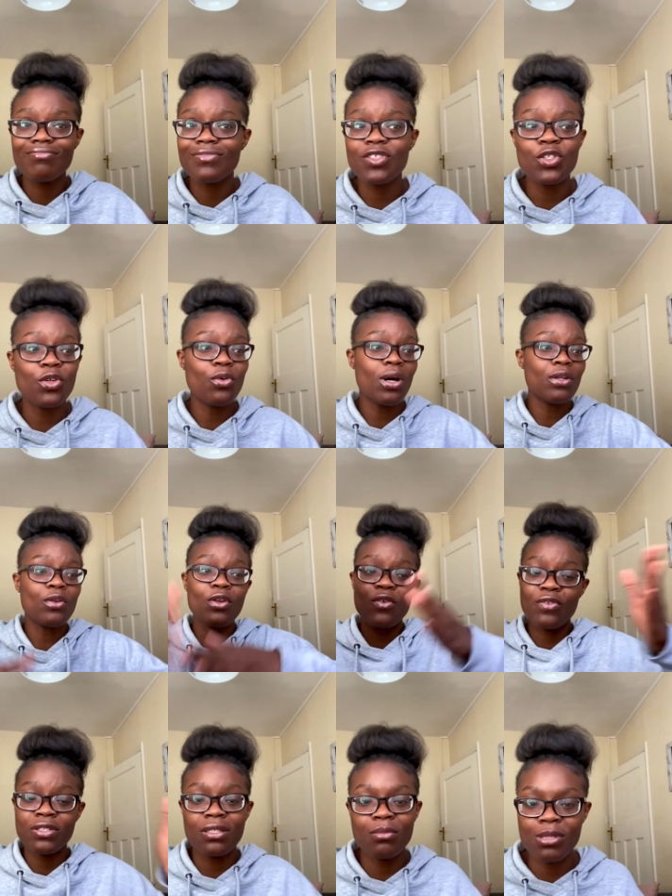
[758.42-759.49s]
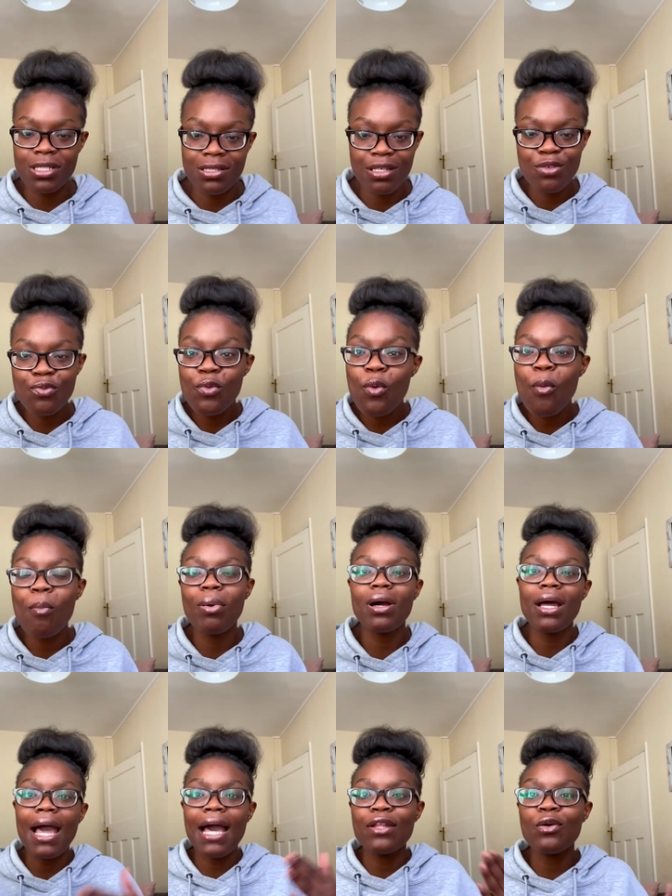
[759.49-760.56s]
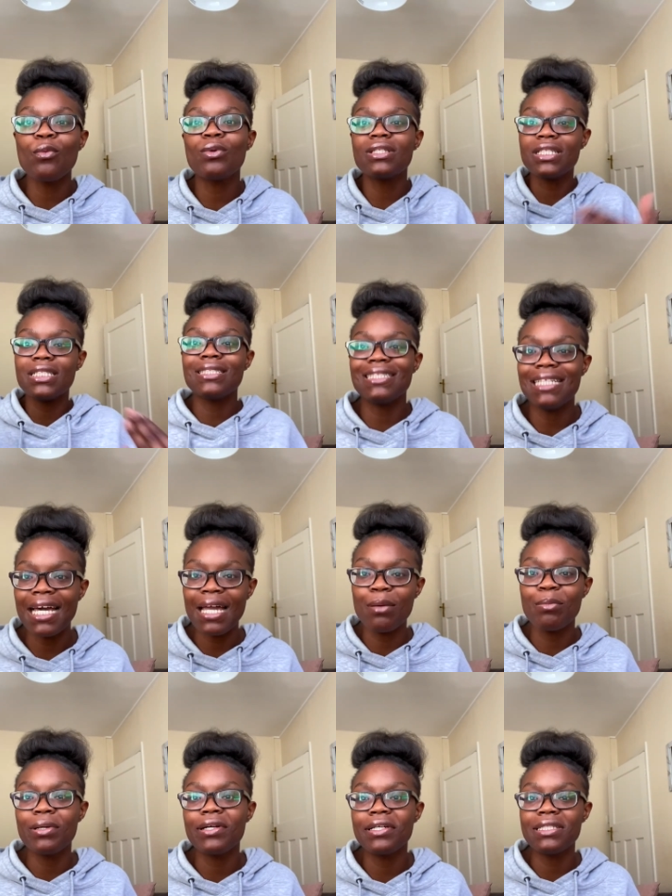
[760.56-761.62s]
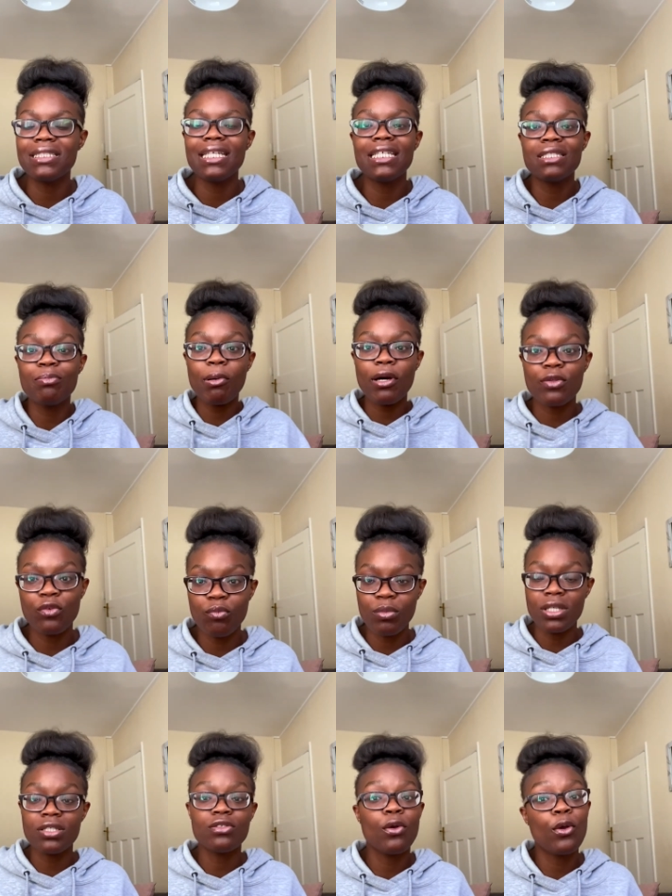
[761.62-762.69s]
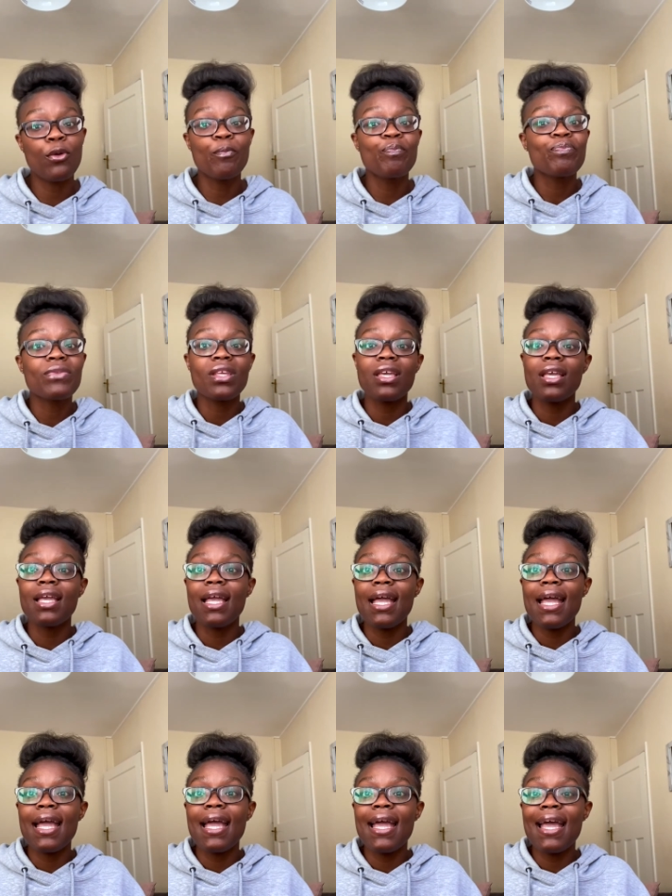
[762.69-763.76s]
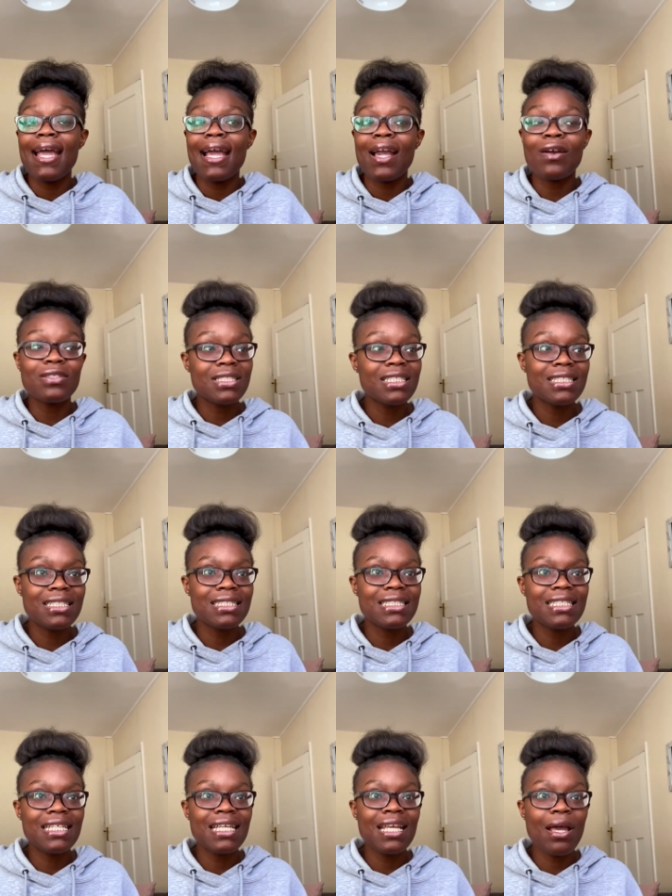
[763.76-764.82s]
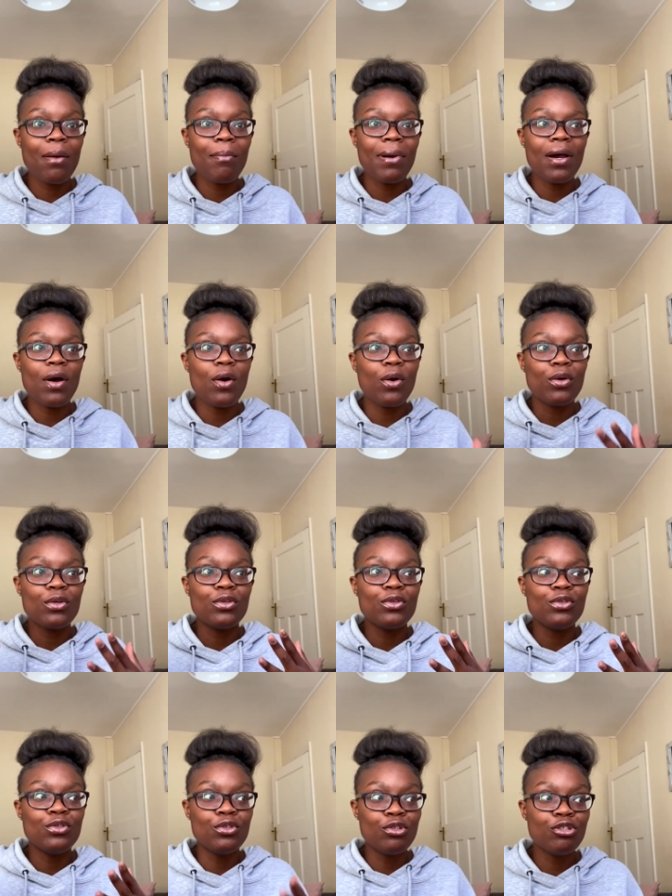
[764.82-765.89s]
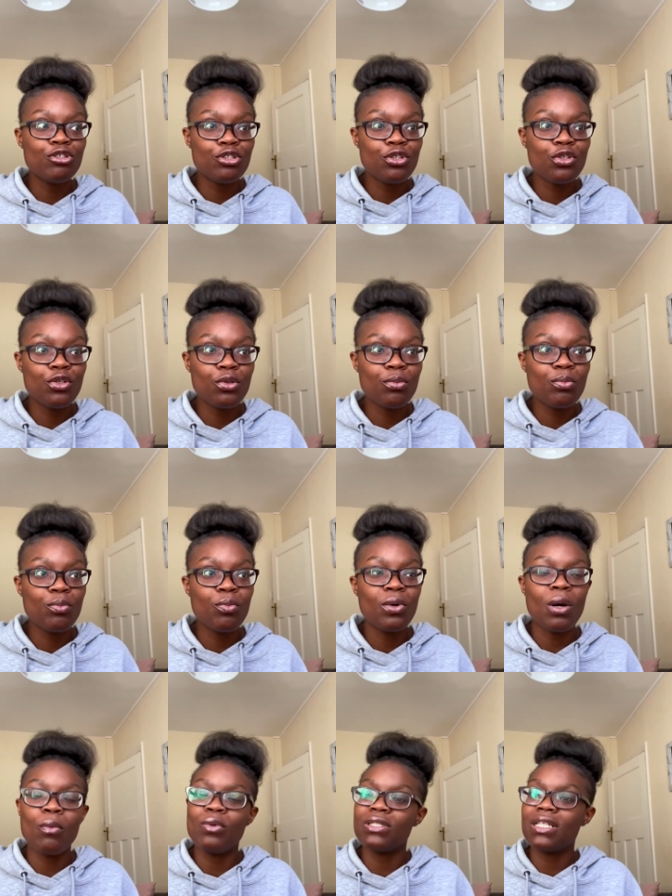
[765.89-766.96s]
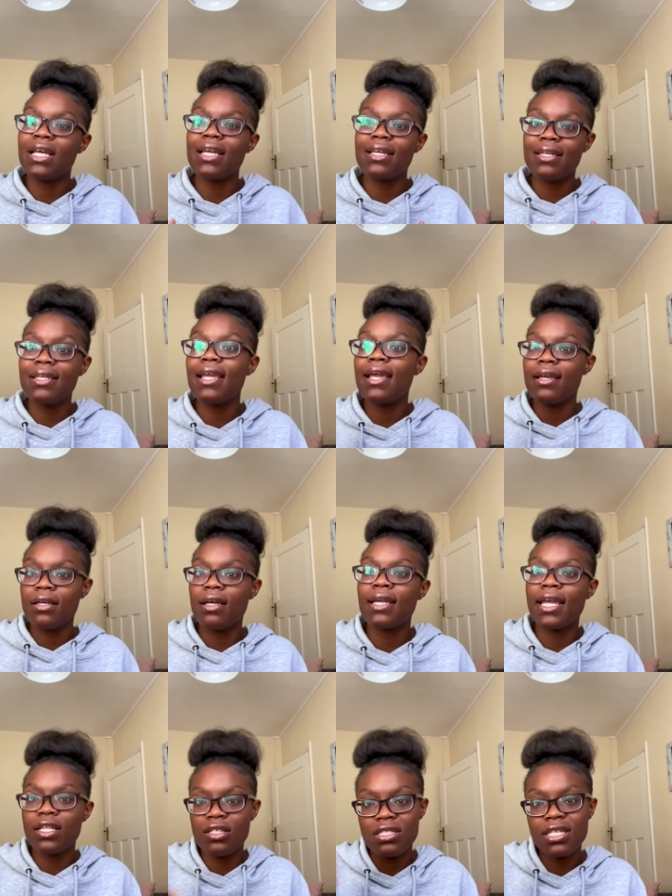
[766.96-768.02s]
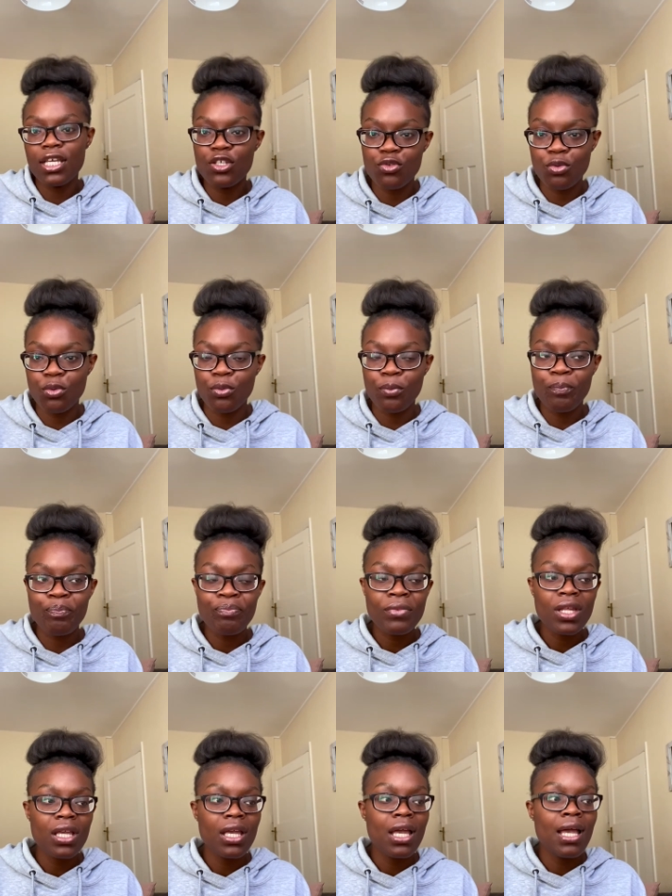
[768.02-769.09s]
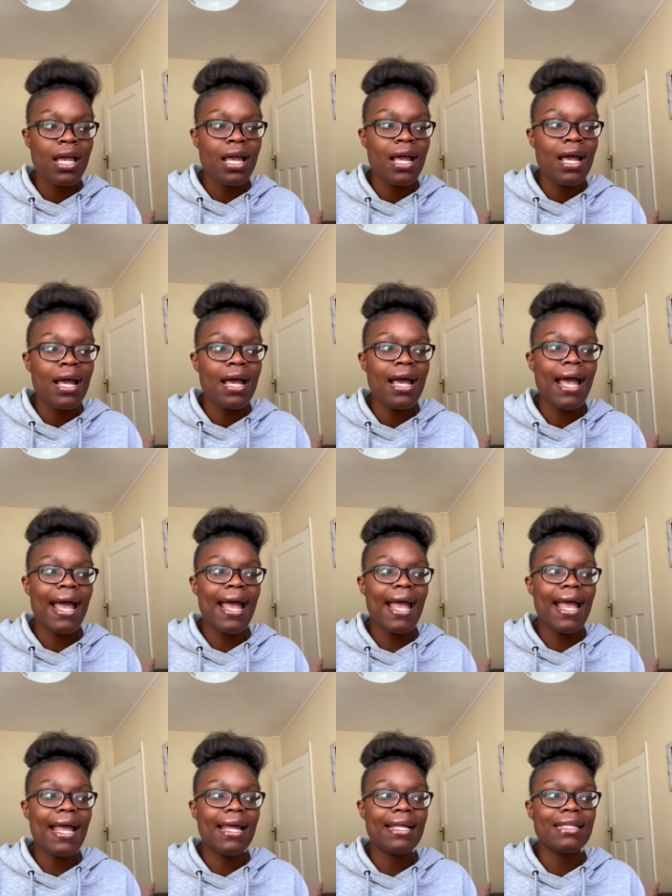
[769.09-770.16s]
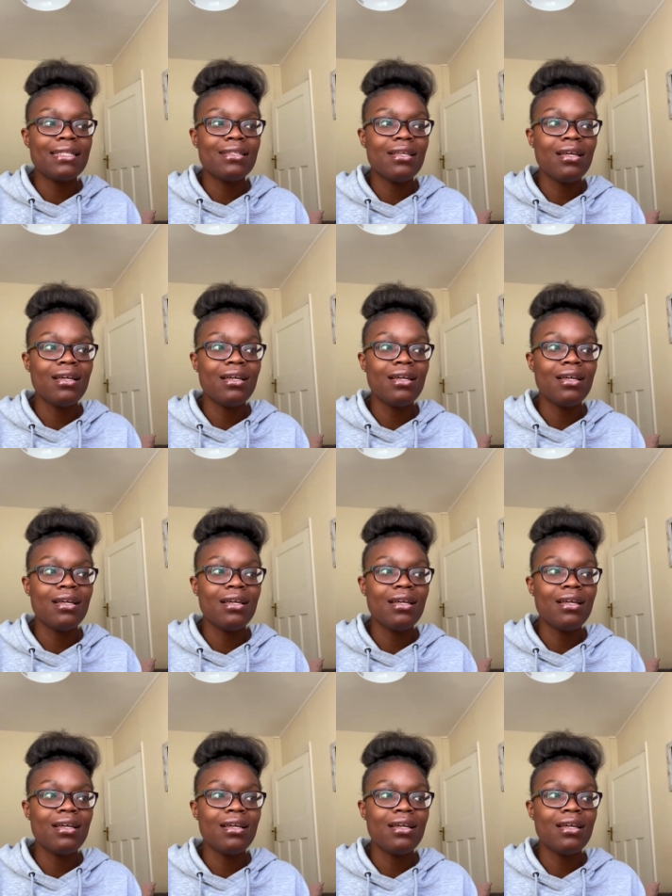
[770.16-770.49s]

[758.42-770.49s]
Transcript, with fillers: you know, I don't know if it's gonna be successful, but I don't want this to die because it's part of me. So consistency about YouTube, I was like, yeah, I get the schedule. And